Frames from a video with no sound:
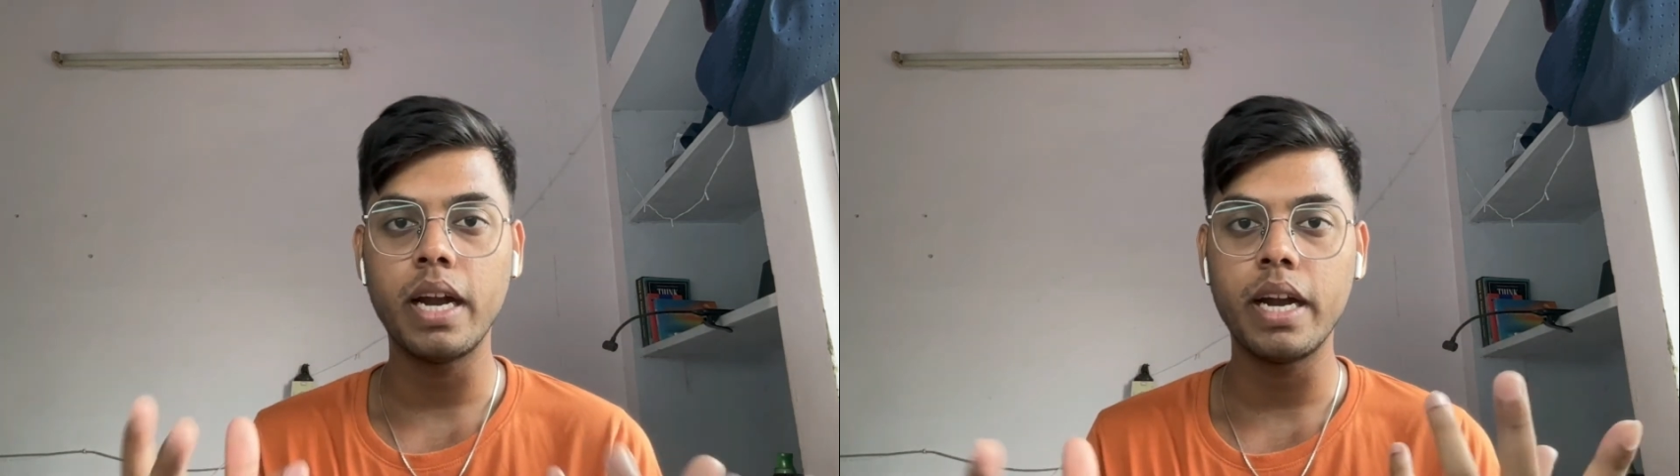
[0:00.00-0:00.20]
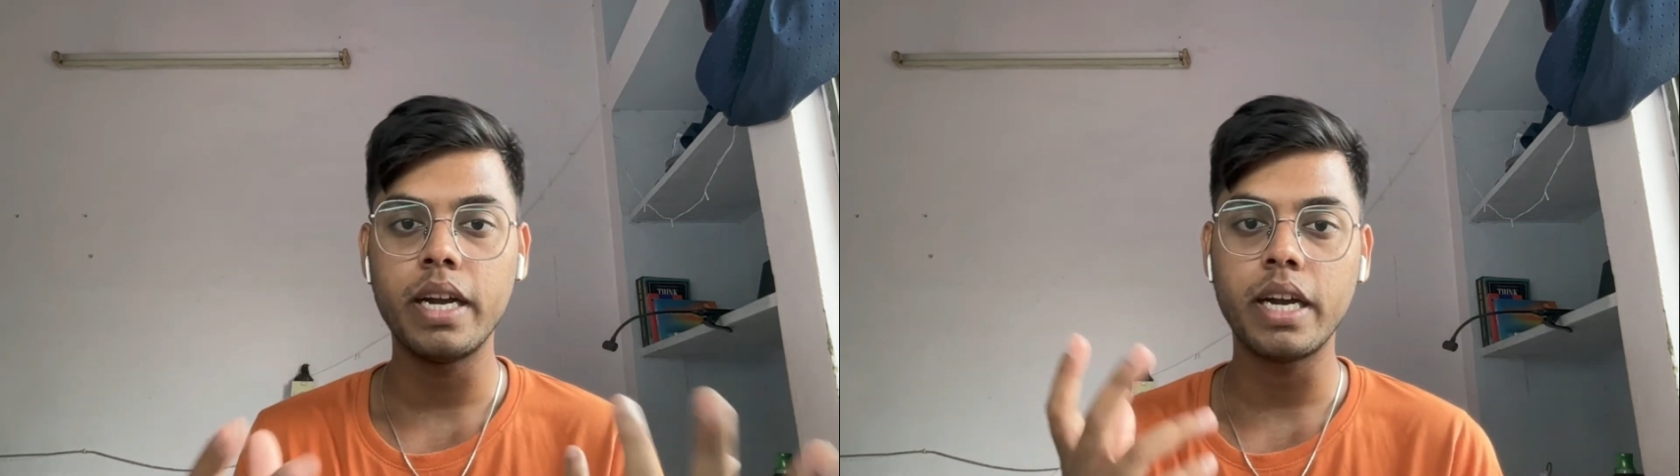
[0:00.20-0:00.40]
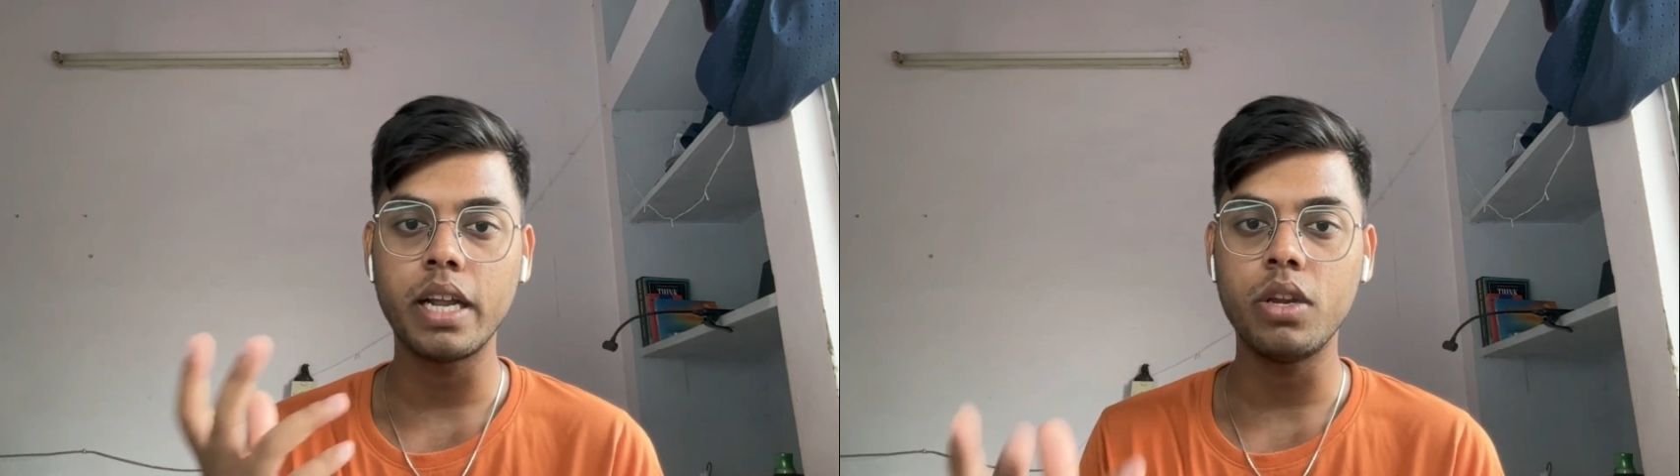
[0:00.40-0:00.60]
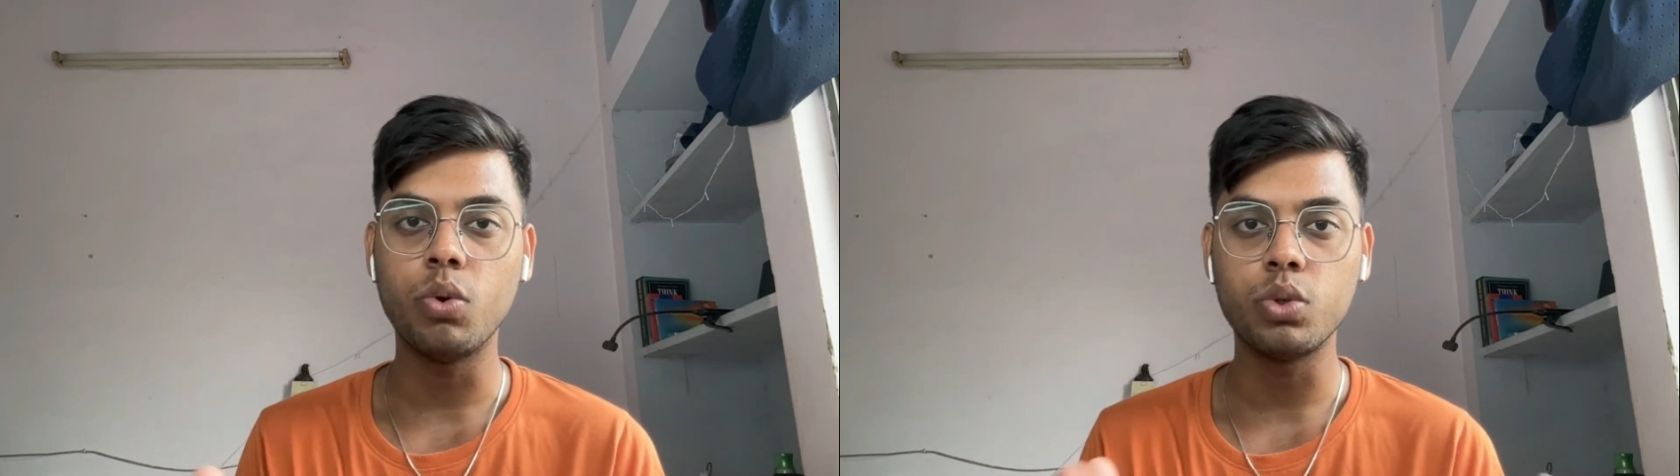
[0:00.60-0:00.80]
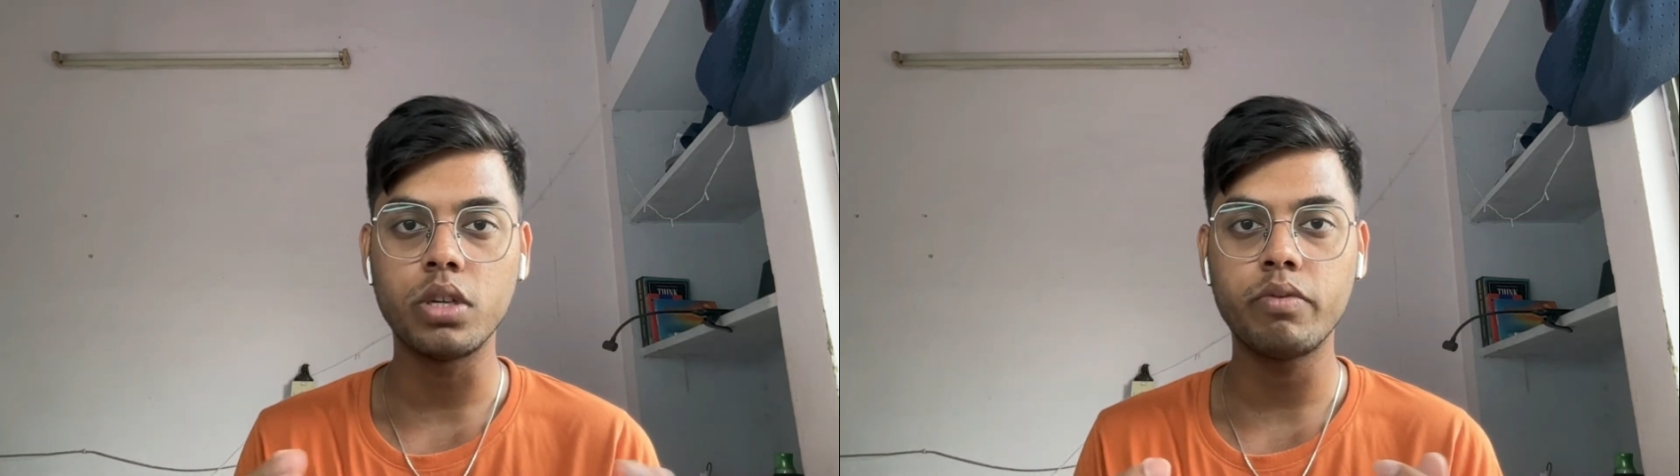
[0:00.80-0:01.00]
edit and
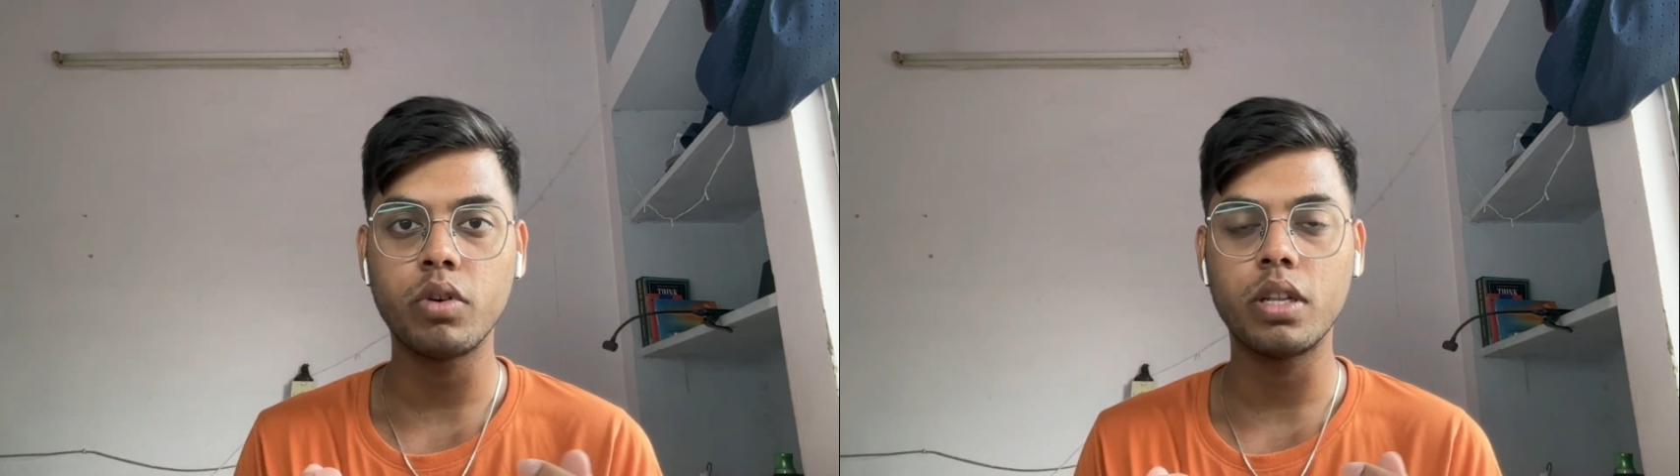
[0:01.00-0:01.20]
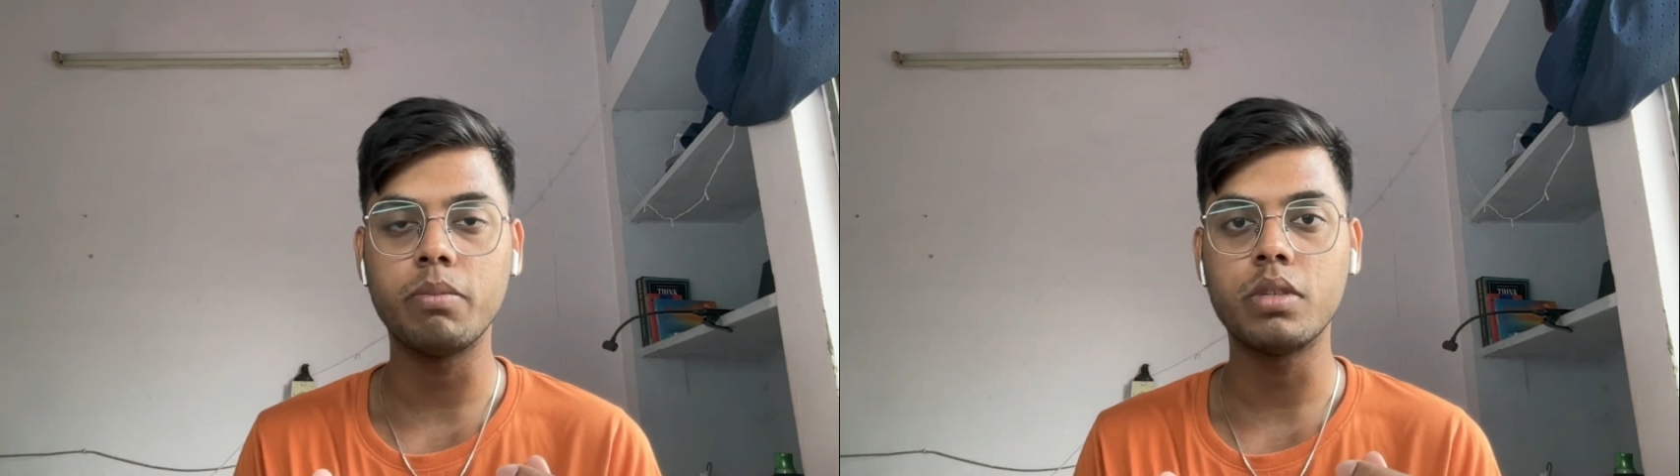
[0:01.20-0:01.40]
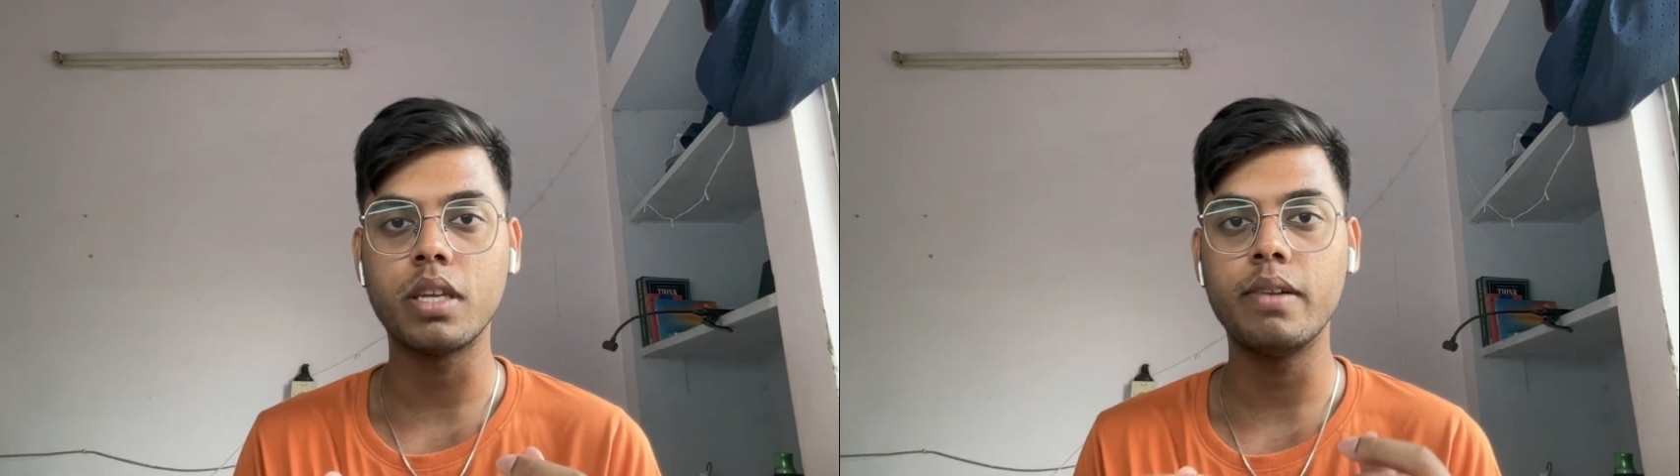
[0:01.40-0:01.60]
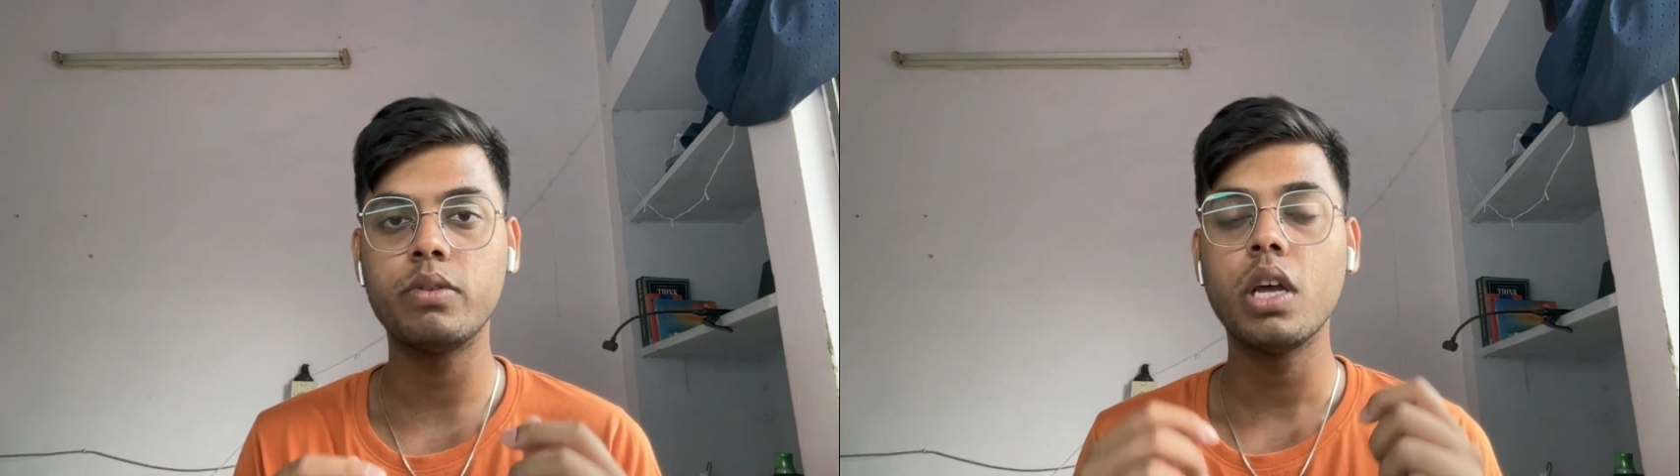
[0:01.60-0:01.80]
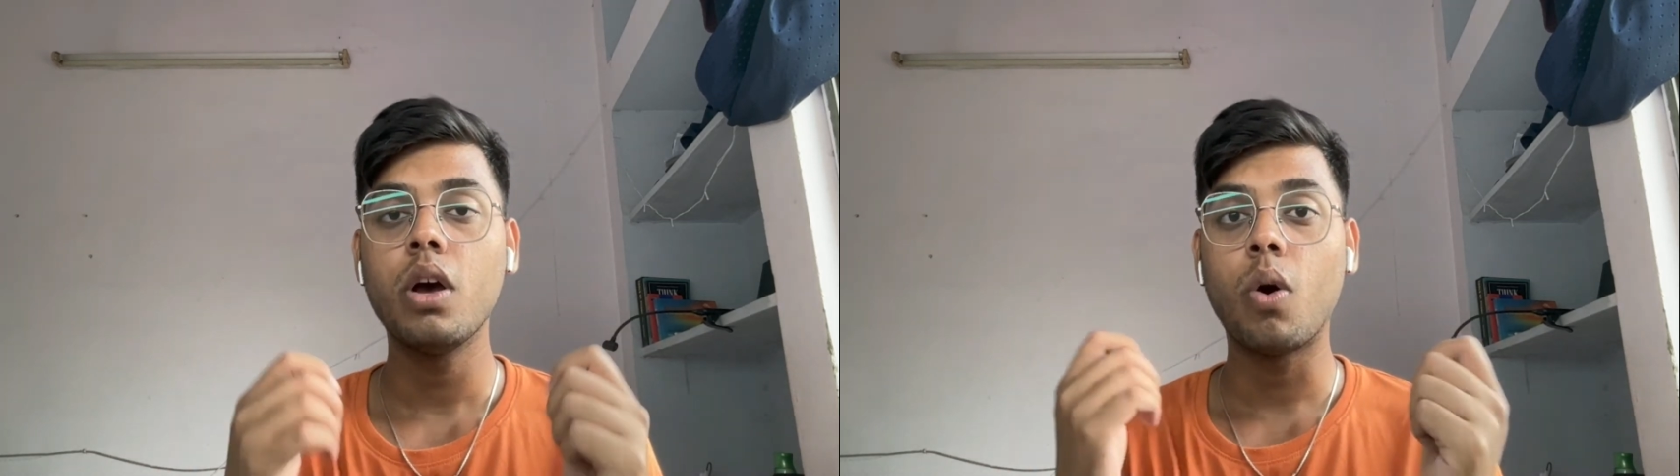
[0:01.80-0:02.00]
use it for themselves,